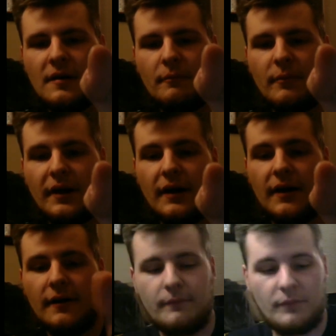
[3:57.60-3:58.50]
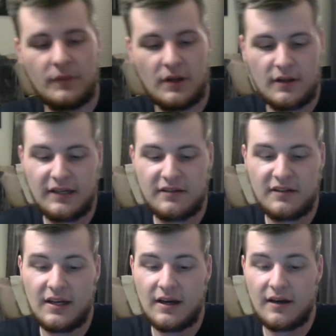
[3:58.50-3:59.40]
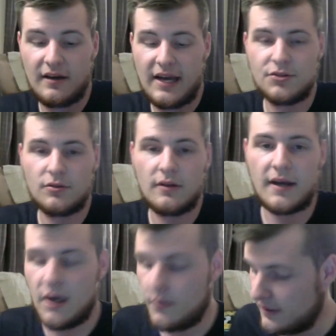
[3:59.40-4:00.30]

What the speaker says: But let's see, Andrew Luck helmet